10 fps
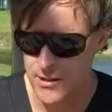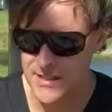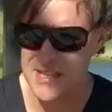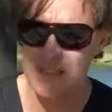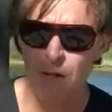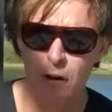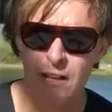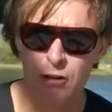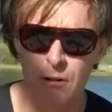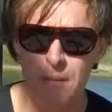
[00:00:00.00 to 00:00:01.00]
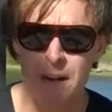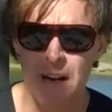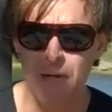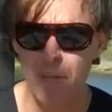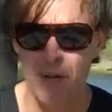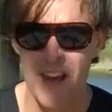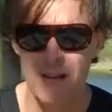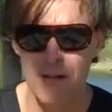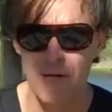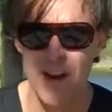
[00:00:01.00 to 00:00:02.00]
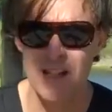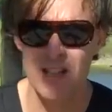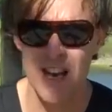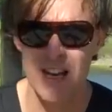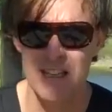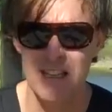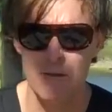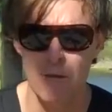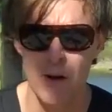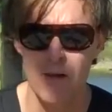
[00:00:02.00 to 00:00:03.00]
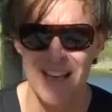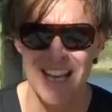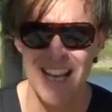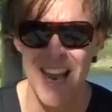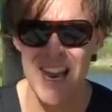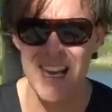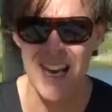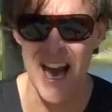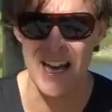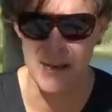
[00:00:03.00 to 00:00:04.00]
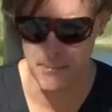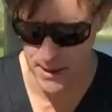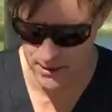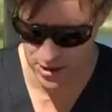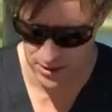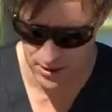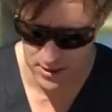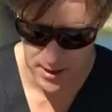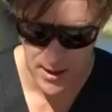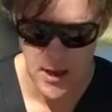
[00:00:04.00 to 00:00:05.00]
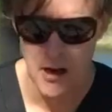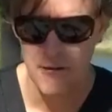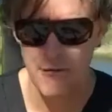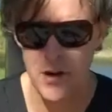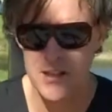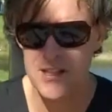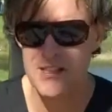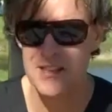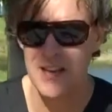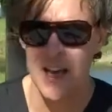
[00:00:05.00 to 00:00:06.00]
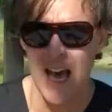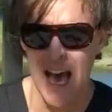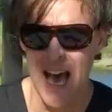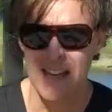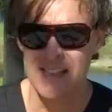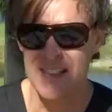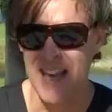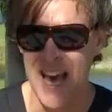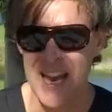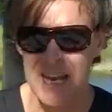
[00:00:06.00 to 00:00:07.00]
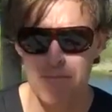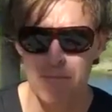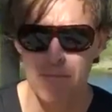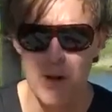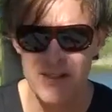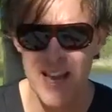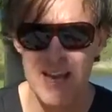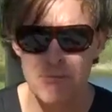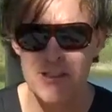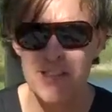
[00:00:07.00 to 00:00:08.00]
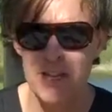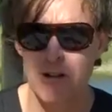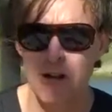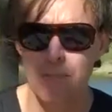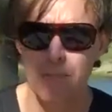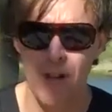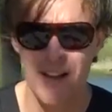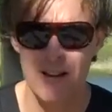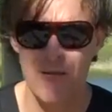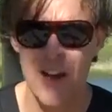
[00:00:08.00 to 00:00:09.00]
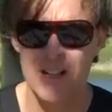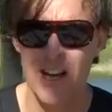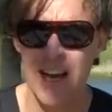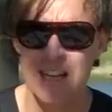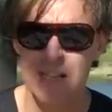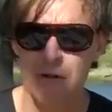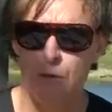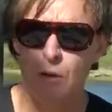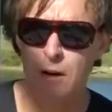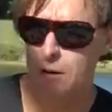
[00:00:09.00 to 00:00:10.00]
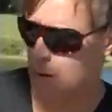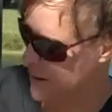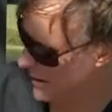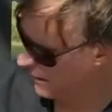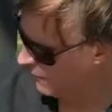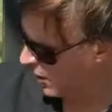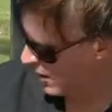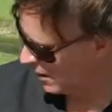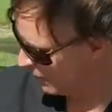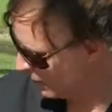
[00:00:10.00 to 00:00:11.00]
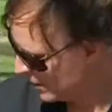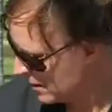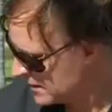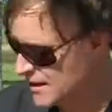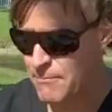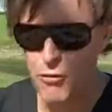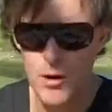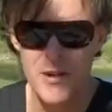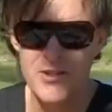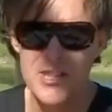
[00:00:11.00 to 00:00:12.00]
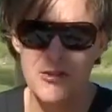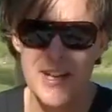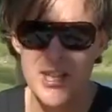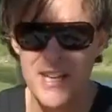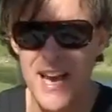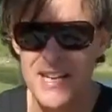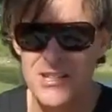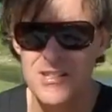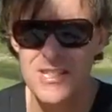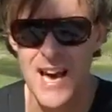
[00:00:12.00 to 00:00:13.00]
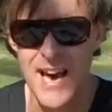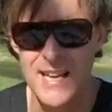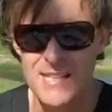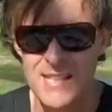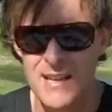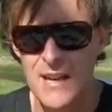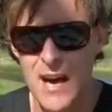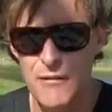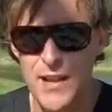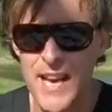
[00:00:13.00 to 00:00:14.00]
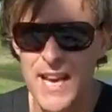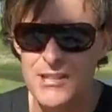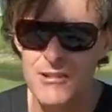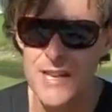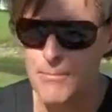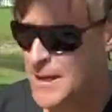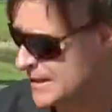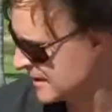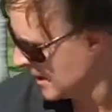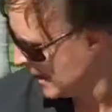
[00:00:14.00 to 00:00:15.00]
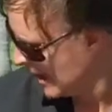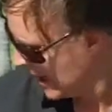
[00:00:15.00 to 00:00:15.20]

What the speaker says: This is for the treatment of plantar fasciitis with kinetic acupuncture. First, as most any procedure on plantar fasciitis will involve some form of stretching exercise of the gastrocnemics